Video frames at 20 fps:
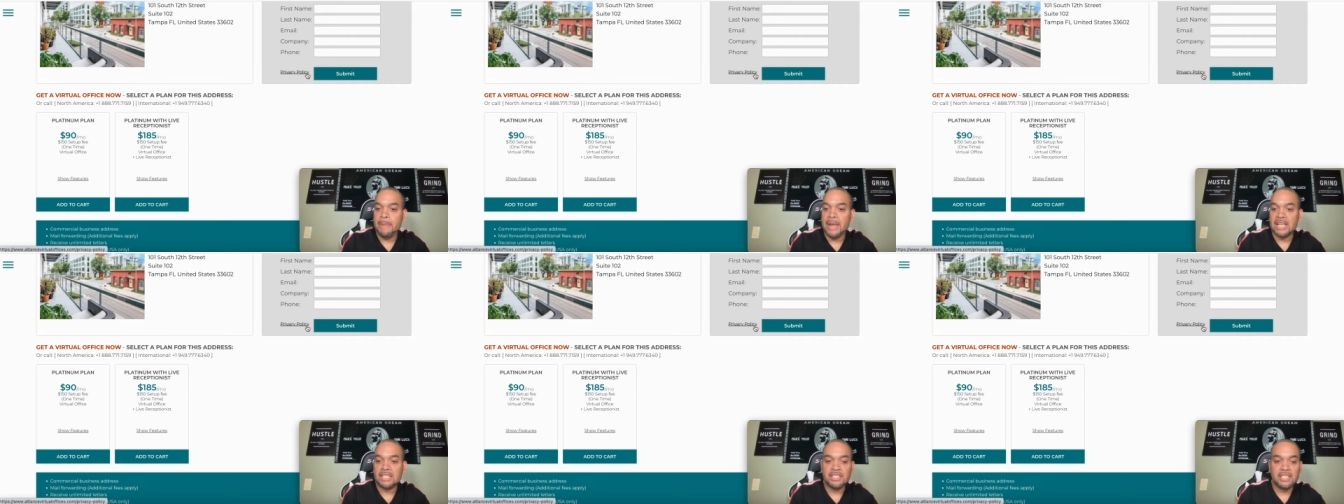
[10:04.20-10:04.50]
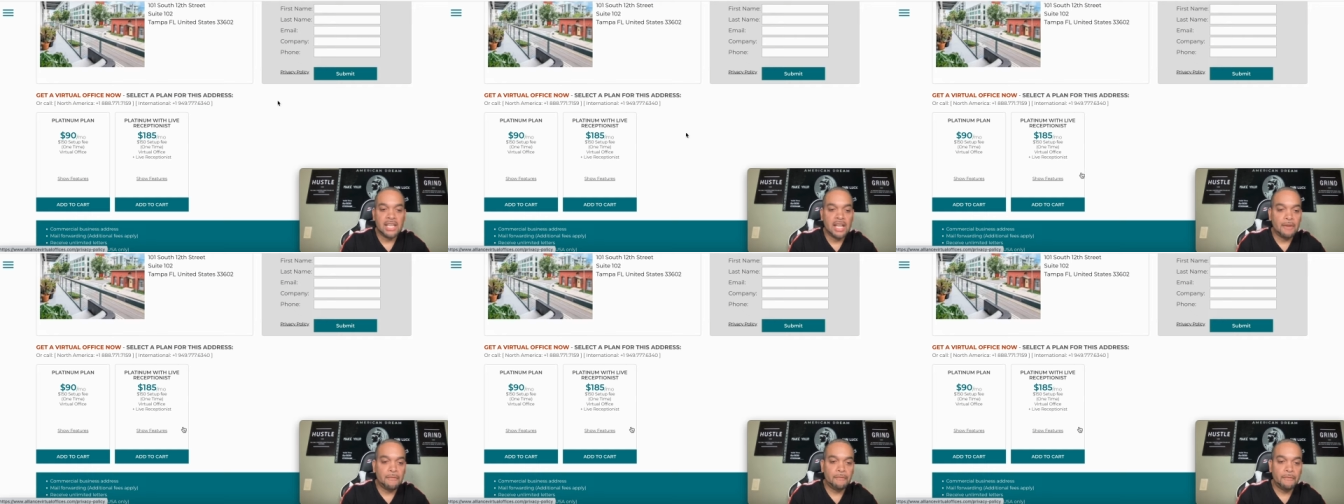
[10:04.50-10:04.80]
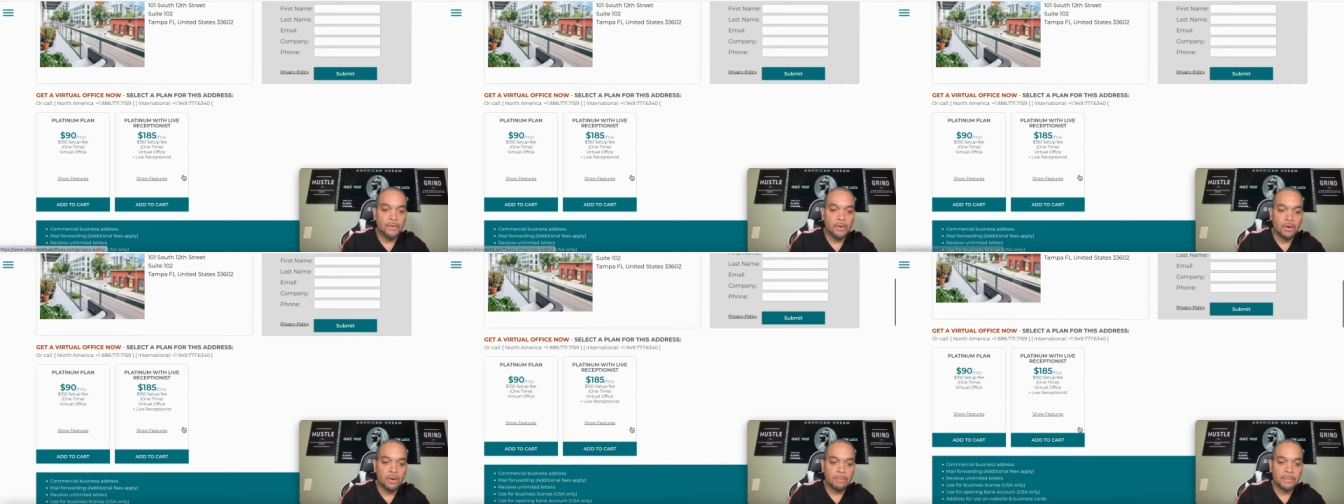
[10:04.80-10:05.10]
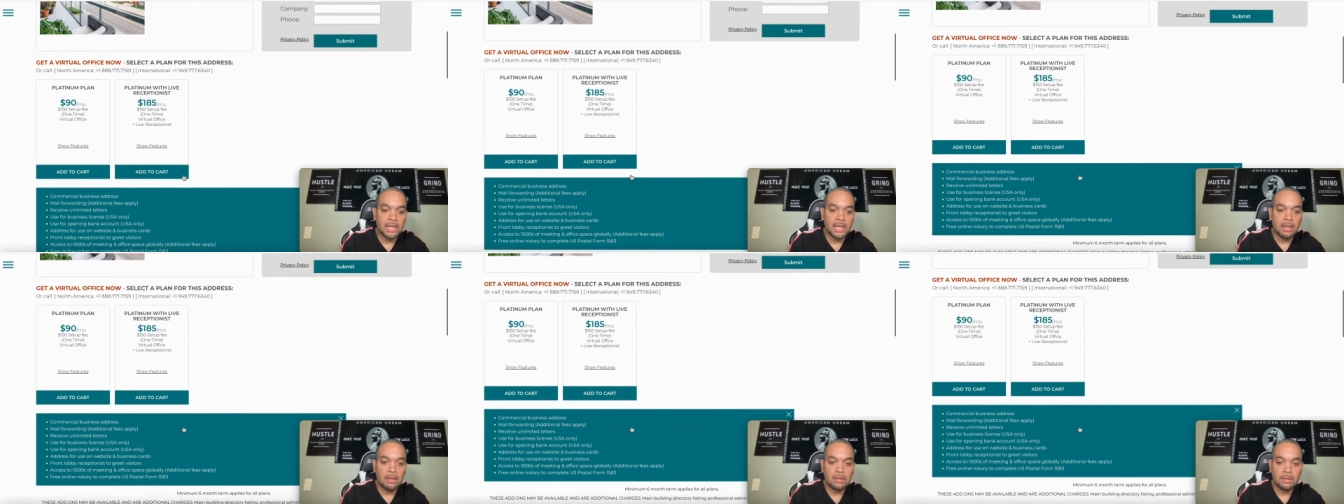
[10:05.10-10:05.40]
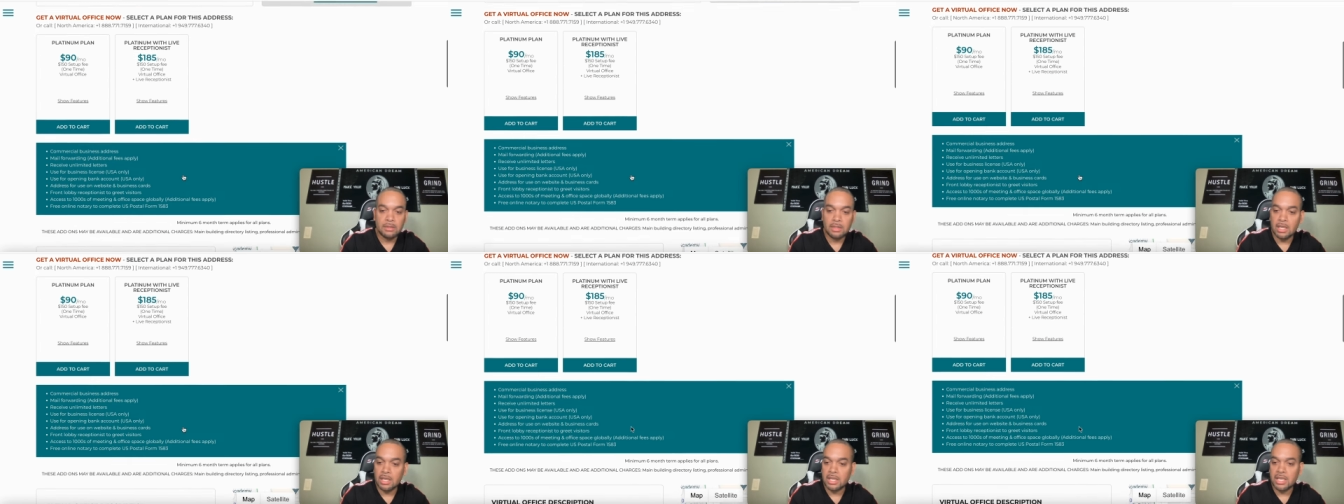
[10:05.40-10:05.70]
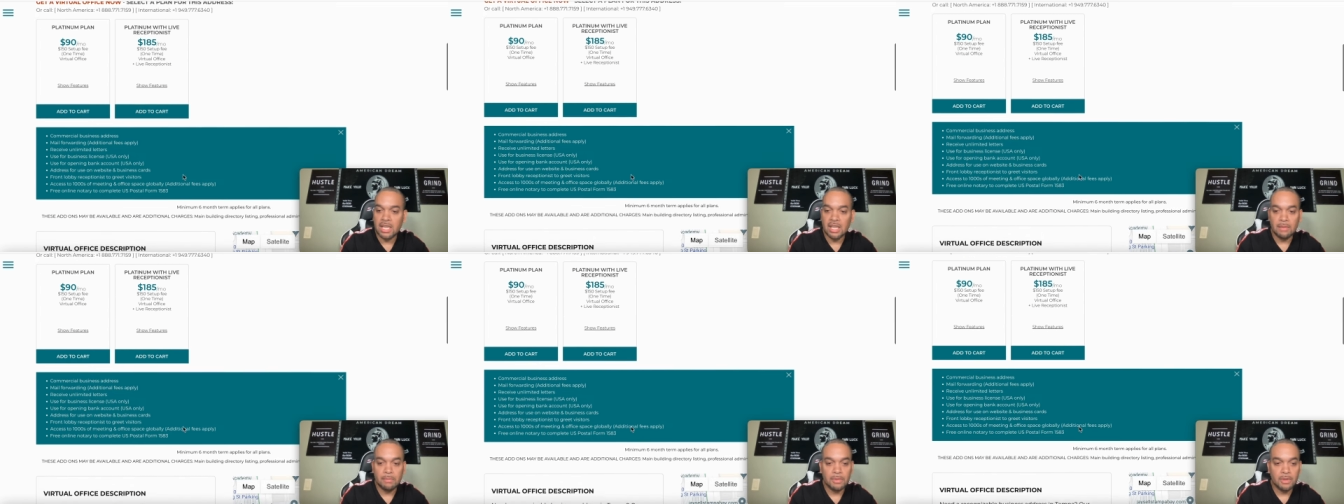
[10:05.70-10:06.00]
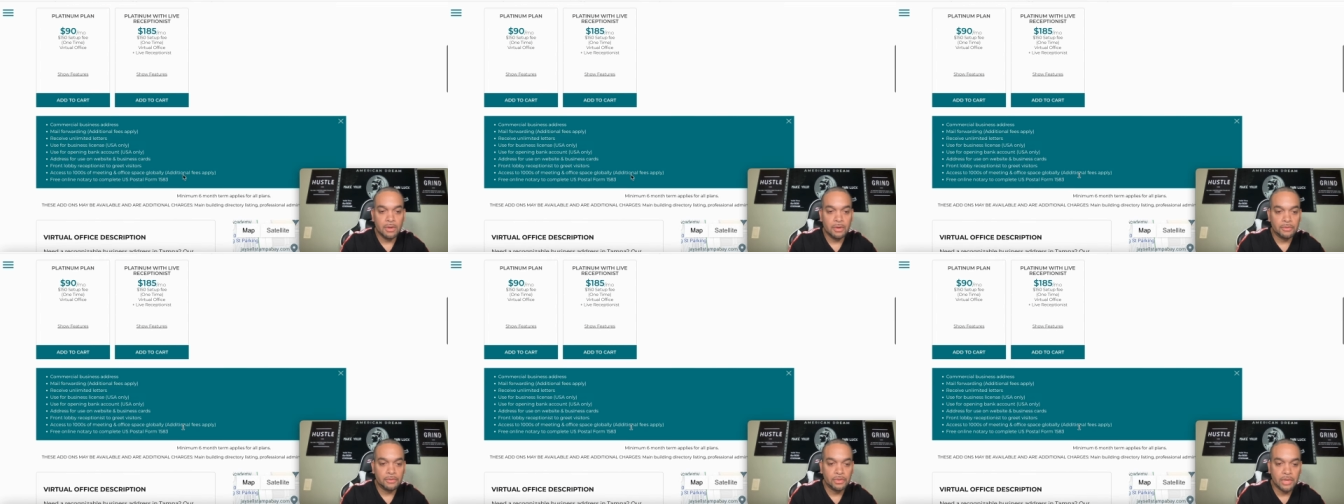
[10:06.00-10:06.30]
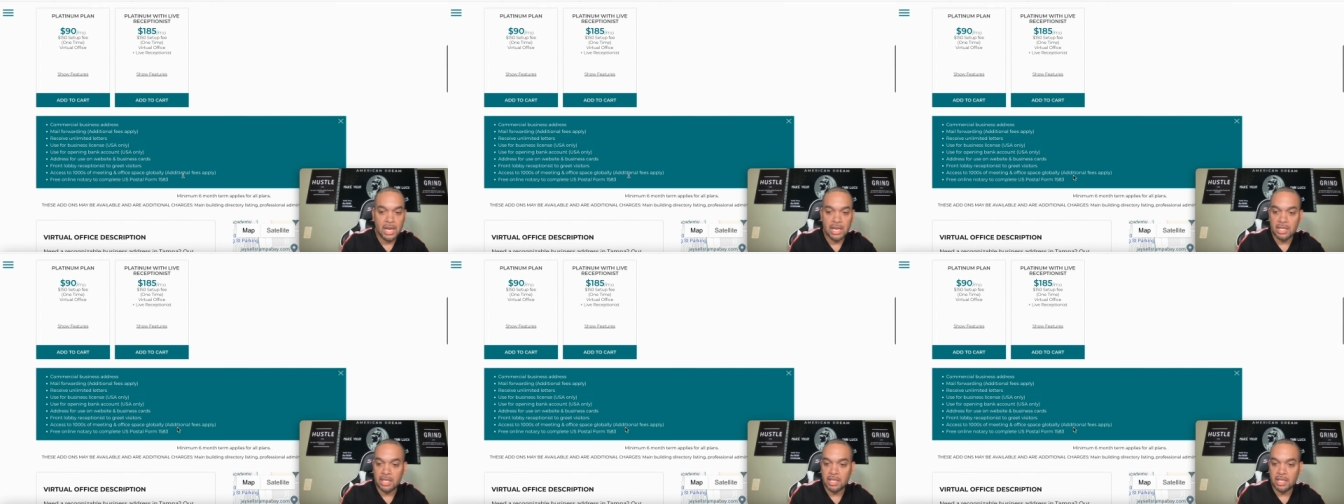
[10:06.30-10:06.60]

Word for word: back to that form now. Y'all getting me off track.